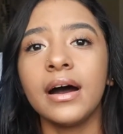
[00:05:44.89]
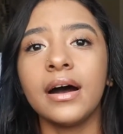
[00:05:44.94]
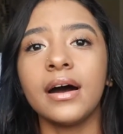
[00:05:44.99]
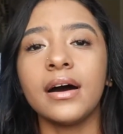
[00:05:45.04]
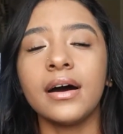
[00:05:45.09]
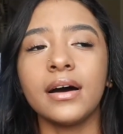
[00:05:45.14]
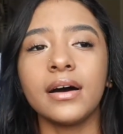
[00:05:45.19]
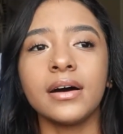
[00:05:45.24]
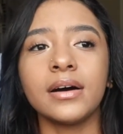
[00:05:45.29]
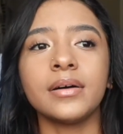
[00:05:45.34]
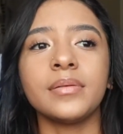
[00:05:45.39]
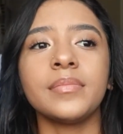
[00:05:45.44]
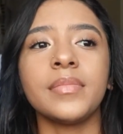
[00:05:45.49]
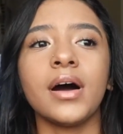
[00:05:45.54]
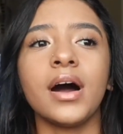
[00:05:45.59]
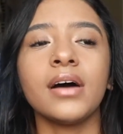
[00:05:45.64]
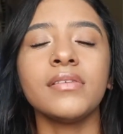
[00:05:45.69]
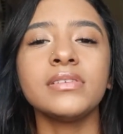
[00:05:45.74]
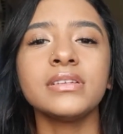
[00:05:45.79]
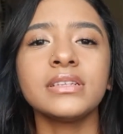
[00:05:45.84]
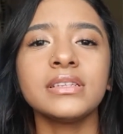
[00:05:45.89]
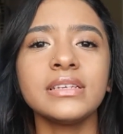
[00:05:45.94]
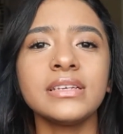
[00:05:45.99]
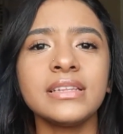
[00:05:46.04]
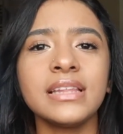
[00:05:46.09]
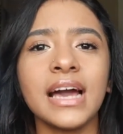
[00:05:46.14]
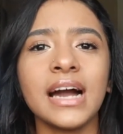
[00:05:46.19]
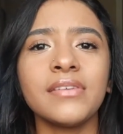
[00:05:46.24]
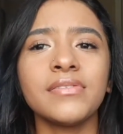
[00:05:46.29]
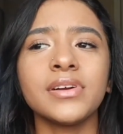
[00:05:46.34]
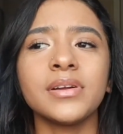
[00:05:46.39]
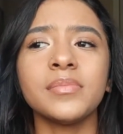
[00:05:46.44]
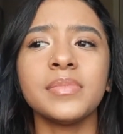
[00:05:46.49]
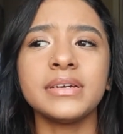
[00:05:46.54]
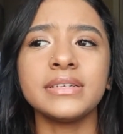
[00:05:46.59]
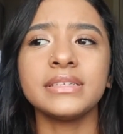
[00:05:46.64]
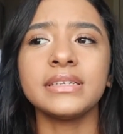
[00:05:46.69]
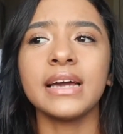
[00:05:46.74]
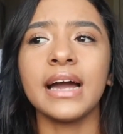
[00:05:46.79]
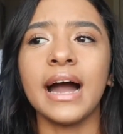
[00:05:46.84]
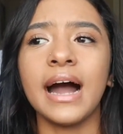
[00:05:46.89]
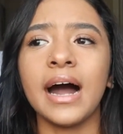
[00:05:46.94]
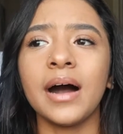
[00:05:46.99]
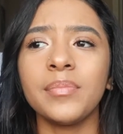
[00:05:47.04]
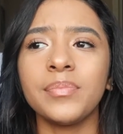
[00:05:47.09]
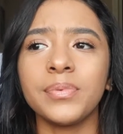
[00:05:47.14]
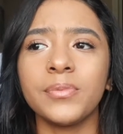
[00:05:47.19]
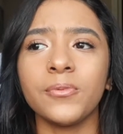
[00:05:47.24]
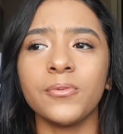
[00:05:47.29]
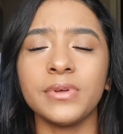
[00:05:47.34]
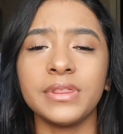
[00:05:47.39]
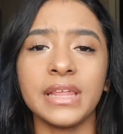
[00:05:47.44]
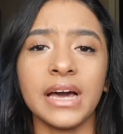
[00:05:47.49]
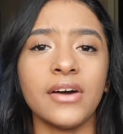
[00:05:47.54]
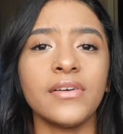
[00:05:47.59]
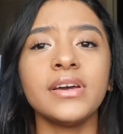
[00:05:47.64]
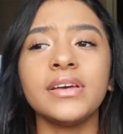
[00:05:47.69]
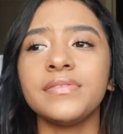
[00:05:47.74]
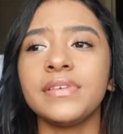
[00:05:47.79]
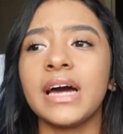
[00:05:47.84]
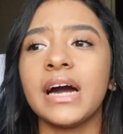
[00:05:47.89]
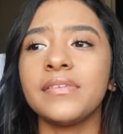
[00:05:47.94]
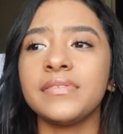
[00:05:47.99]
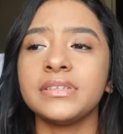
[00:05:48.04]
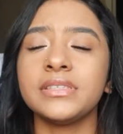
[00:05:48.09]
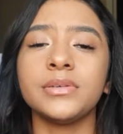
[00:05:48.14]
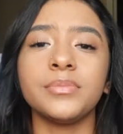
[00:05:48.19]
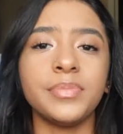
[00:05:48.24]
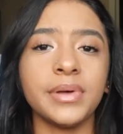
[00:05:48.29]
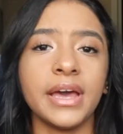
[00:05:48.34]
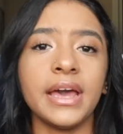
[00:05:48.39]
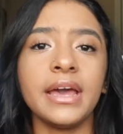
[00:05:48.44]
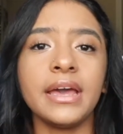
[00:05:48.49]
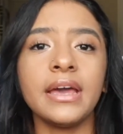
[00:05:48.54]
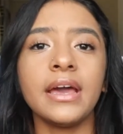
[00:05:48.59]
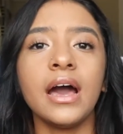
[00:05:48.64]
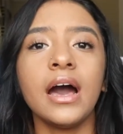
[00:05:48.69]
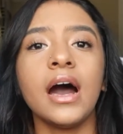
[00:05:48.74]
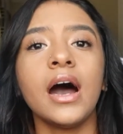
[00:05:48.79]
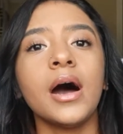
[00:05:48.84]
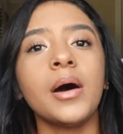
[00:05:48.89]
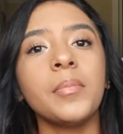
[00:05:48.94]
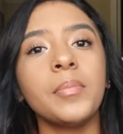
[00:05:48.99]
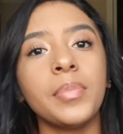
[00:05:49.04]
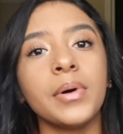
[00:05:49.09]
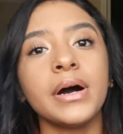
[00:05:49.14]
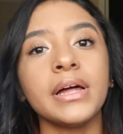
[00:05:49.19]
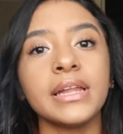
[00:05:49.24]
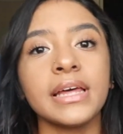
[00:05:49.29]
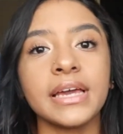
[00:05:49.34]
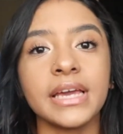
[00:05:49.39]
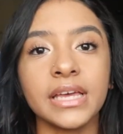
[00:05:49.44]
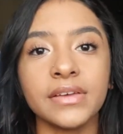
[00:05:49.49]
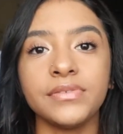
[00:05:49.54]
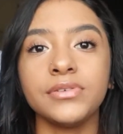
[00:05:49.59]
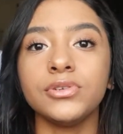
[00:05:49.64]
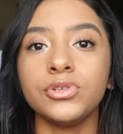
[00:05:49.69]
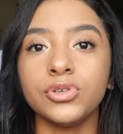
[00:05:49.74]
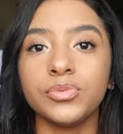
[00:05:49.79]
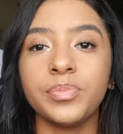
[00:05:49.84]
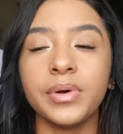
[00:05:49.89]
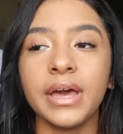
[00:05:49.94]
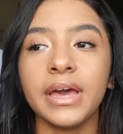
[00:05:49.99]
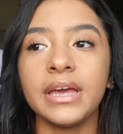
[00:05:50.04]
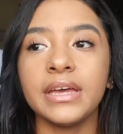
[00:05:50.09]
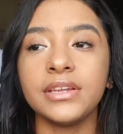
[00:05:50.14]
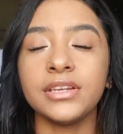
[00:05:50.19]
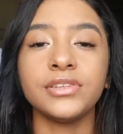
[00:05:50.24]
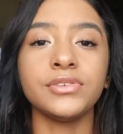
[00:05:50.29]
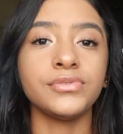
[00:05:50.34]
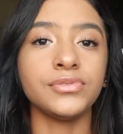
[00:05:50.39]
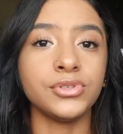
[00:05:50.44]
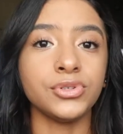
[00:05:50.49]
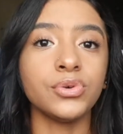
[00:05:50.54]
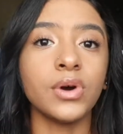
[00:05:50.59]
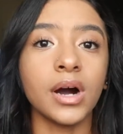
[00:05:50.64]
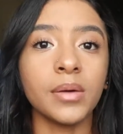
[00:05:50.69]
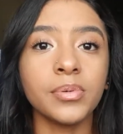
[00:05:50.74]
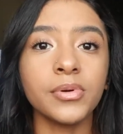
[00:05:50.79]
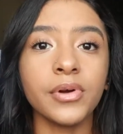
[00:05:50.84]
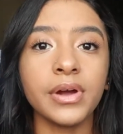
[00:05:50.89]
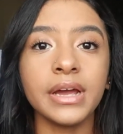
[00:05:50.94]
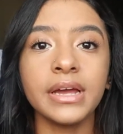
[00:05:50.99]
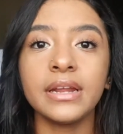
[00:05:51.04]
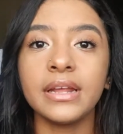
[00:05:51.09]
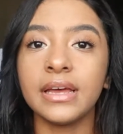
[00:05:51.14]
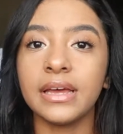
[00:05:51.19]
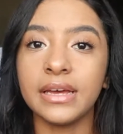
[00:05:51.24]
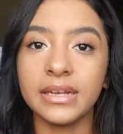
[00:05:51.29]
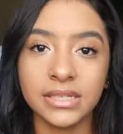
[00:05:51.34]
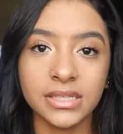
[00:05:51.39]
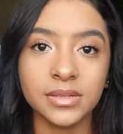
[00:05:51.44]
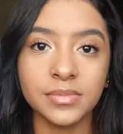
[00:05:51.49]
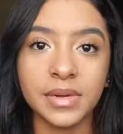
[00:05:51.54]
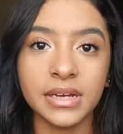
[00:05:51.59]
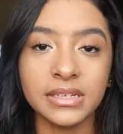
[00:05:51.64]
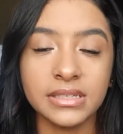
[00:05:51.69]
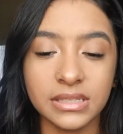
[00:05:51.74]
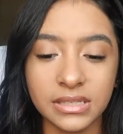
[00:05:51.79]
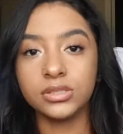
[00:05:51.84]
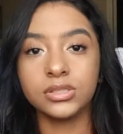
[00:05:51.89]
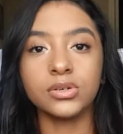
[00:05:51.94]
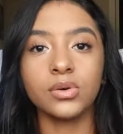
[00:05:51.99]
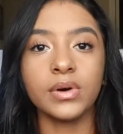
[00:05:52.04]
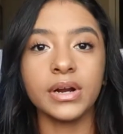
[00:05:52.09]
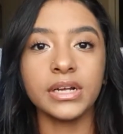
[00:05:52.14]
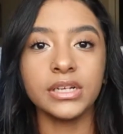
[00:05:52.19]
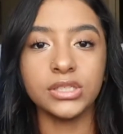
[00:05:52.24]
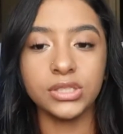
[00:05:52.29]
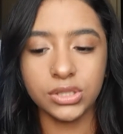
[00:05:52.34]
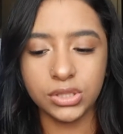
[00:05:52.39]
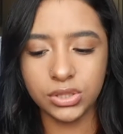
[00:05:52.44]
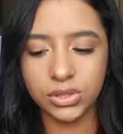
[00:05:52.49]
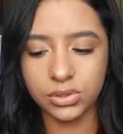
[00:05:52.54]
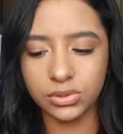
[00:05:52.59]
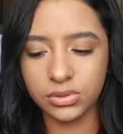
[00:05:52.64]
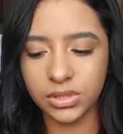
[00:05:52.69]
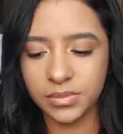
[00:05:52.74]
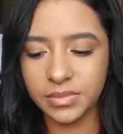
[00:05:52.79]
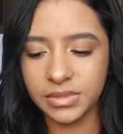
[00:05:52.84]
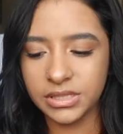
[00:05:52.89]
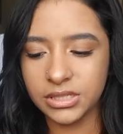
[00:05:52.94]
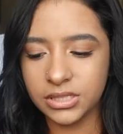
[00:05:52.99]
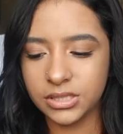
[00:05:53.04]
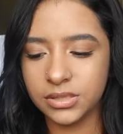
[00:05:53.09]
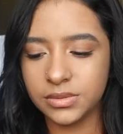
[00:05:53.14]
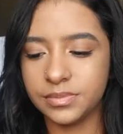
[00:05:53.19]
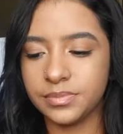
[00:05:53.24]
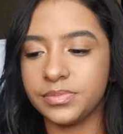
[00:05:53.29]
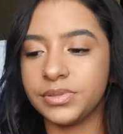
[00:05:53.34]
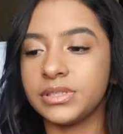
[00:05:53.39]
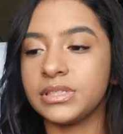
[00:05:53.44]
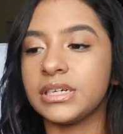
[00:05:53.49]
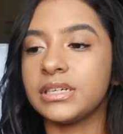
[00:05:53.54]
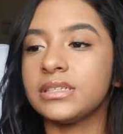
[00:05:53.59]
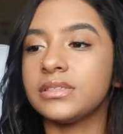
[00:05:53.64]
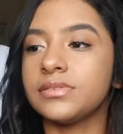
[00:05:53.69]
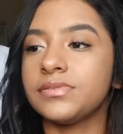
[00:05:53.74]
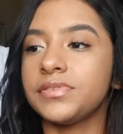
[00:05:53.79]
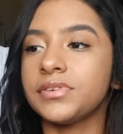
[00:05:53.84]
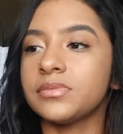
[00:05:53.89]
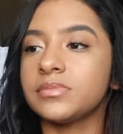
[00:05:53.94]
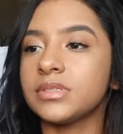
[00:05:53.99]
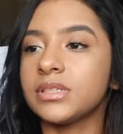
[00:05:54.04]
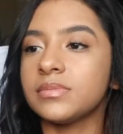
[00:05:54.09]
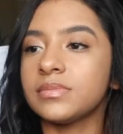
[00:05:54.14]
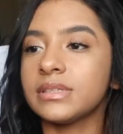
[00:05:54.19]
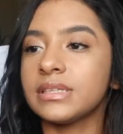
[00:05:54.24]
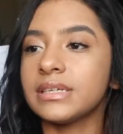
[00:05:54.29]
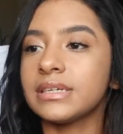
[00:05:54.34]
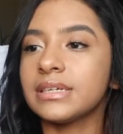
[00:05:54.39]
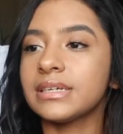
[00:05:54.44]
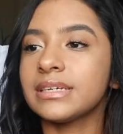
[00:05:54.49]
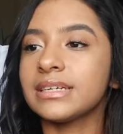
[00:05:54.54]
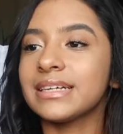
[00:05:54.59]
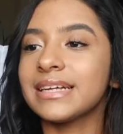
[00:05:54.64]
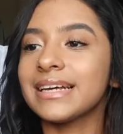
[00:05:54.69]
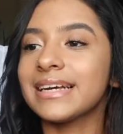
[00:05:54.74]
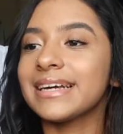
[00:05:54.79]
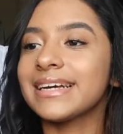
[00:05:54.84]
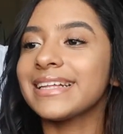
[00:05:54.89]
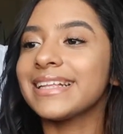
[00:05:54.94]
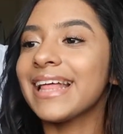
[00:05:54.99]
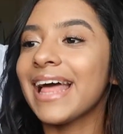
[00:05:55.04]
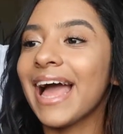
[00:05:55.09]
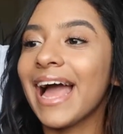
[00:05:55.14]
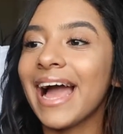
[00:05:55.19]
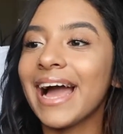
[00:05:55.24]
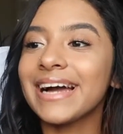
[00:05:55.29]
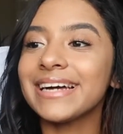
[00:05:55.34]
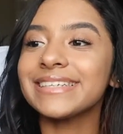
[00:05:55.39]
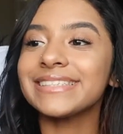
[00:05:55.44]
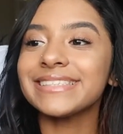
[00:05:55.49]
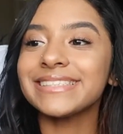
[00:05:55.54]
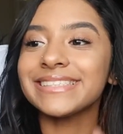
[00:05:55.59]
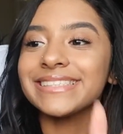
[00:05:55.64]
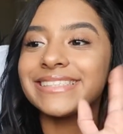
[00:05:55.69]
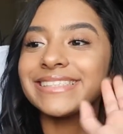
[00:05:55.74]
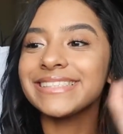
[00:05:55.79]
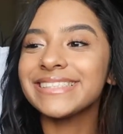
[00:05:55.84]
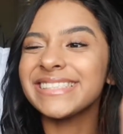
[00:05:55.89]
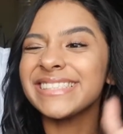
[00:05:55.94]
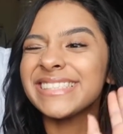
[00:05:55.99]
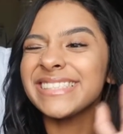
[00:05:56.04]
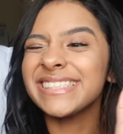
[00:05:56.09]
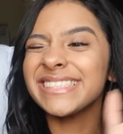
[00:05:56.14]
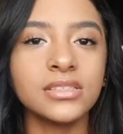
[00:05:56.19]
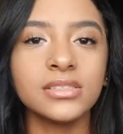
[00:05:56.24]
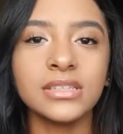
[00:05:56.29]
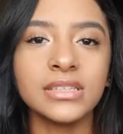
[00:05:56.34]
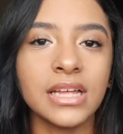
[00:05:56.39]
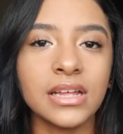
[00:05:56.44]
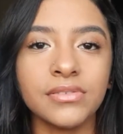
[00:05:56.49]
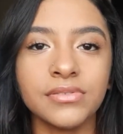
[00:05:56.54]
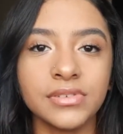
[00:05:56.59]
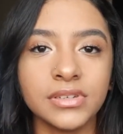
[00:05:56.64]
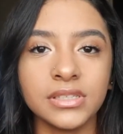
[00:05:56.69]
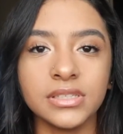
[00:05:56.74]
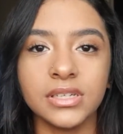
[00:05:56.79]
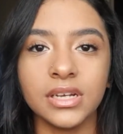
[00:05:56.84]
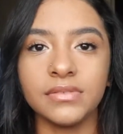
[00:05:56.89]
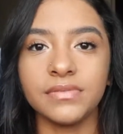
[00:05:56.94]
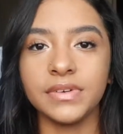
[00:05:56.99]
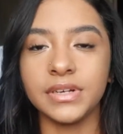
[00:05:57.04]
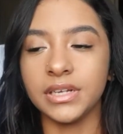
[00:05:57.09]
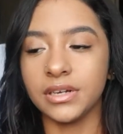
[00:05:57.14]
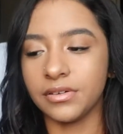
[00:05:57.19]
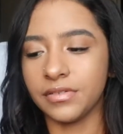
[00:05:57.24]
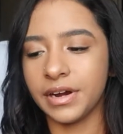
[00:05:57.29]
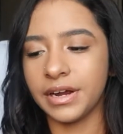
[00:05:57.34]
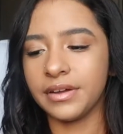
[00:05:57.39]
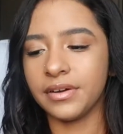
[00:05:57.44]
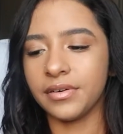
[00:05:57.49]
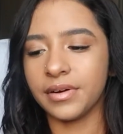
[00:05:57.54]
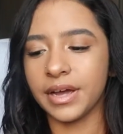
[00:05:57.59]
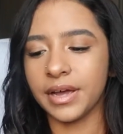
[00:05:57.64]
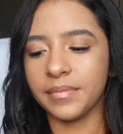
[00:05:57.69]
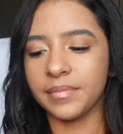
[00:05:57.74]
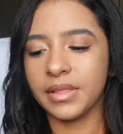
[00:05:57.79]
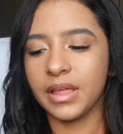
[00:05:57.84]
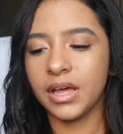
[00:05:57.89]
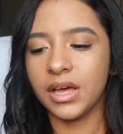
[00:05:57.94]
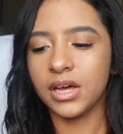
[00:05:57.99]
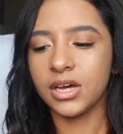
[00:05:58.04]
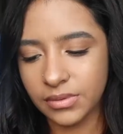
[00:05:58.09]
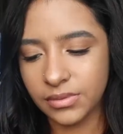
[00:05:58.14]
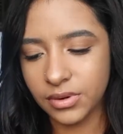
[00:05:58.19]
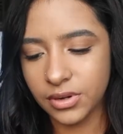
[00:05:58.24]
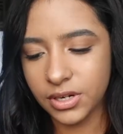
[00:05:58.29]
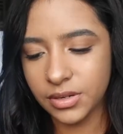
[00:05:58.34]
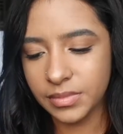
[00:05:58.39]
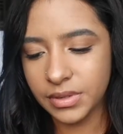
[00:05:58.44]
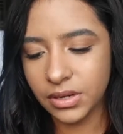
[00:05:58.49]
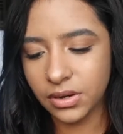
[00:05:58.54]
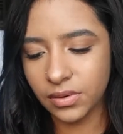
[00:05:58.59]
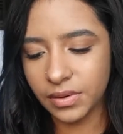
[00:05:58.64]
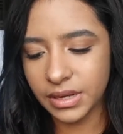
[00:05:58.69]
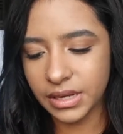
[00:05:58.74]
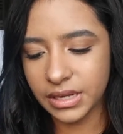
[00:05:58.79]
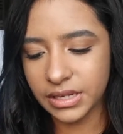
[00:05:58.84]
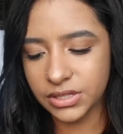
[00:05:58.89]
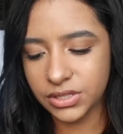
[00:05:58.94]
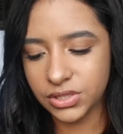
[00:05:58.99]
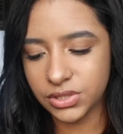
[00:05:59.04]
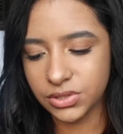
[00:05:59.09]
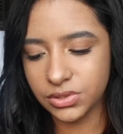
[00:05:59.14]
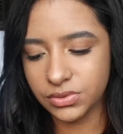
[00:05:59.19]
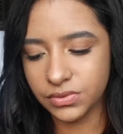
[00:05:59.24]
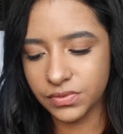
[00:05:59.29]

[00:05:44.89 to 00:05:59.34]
Obviously they have an amazing app without even having to pay, but like if you do pay and you do upgrade, it's amazing. So what I do, let me just pretend to film something. I did that really dumb video, right? Okay, we're going to be going into